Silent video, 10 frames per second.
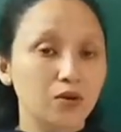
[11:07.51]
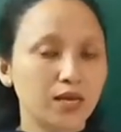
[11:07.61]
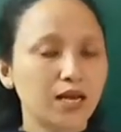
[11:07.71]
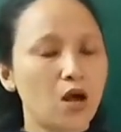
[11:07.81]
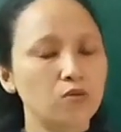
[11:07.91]

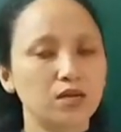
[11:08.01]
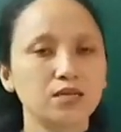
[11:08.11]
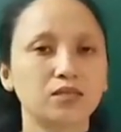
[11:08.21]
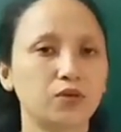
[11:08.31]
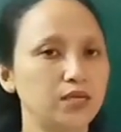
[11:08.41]
Okay, cow dung
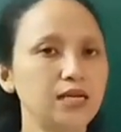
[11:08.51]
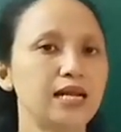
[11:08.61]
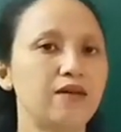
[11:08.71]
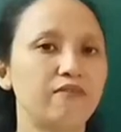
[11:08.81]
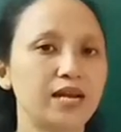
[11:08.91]
is readily
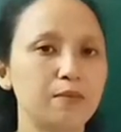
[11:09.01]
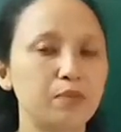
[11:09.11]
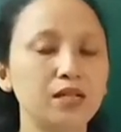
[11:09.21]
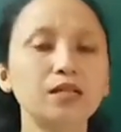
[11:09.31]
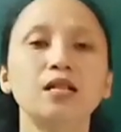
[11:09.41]

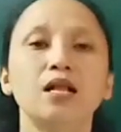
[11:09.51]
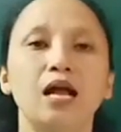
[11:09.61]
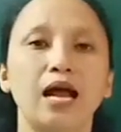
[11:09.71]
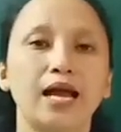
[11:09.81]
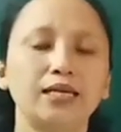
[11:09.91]
available
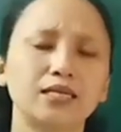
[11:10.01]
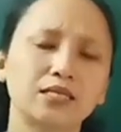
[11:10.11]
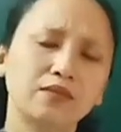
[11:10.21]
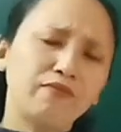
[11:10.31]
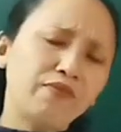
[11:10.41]
and it
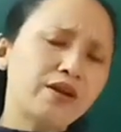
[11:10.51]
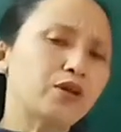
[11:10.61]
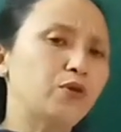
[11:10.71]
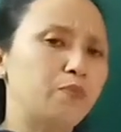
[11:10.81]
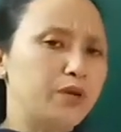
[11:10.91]
is a very
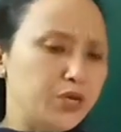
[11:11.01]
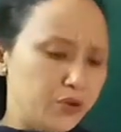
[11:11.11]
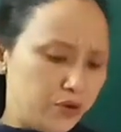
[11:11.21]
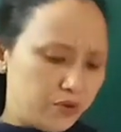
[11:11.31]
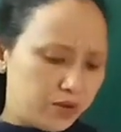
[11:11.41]
good
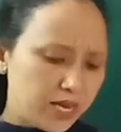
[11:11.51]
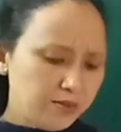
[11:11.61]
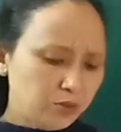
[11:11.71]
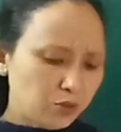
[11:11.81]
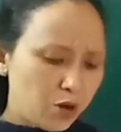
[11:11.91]
manure. Okay,
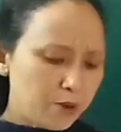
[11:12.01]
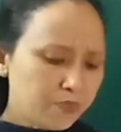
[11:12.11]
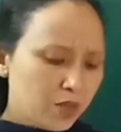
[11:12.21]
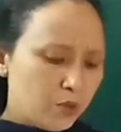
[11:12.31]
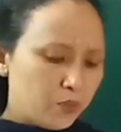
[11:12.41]

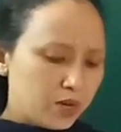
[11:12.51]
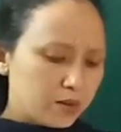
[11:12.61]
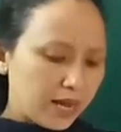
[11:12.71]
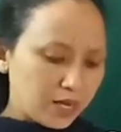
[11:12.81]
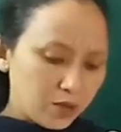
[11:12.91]
so
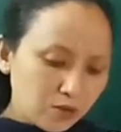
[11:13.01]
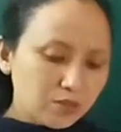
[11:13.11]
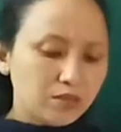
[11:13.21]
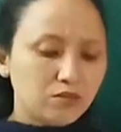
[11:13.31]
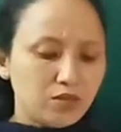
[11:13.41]
we can use
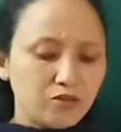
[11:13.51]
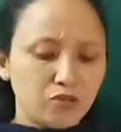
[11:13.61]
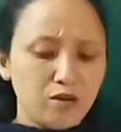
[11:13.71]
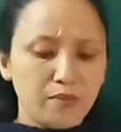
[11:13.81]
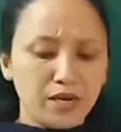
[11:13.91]
this
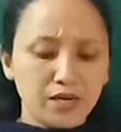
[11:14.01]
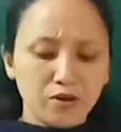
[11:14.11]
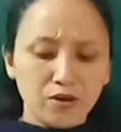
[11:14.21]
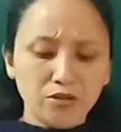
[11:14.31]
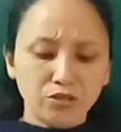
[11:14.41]
natural
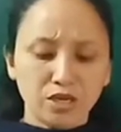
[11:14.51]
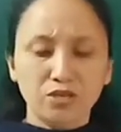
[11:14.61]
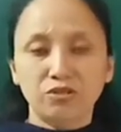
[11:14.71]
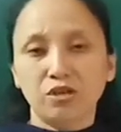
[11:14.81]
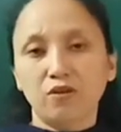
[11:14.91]
manures
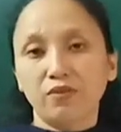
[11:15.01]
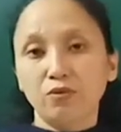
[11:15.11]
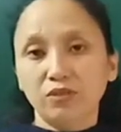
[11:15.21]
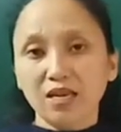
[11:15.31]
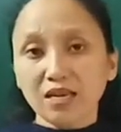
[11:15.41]
instead of
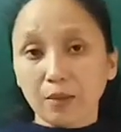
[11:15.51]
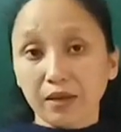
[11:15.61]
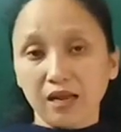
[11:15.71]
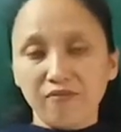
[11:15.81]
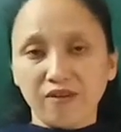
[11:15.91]
using
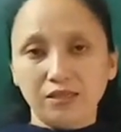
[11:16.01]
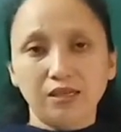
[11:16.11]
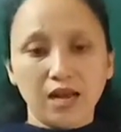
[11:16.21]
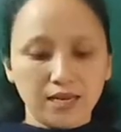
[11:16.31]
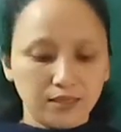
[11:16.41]
chemical
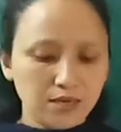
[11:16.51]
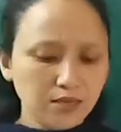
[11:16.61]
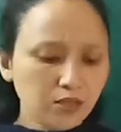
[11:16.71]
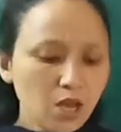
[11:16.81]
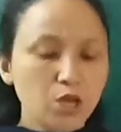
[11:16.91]

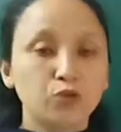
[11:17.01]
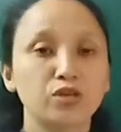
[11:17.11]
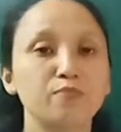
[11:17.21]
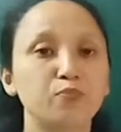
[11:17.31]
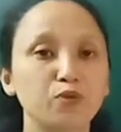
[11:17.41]
fertilizers to
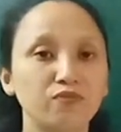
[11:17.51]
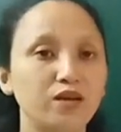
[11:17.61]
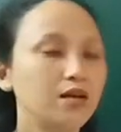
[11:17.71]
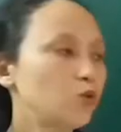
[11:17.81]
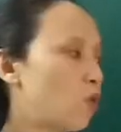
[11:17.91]
improve
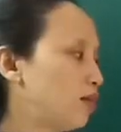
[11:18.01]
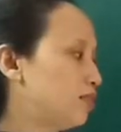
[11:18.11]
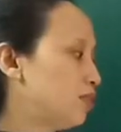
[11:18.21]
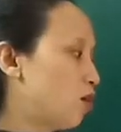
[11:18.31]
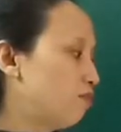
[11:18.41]
the
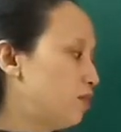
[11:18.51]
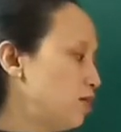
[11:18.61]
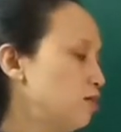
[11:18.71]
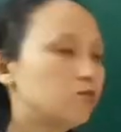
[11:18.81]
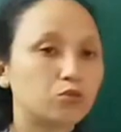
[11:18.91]
quality of
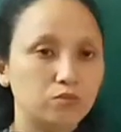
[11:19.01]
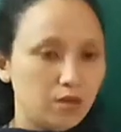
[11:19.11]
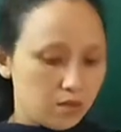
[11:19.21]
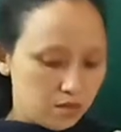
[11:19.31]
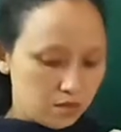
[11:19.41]
the
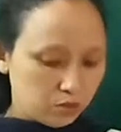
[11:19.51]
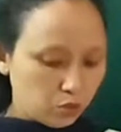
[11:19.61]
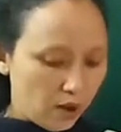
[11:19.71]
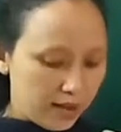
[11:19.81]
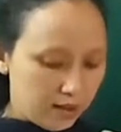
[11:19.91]

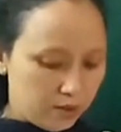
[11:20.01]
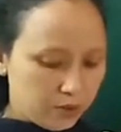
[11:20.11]
soil.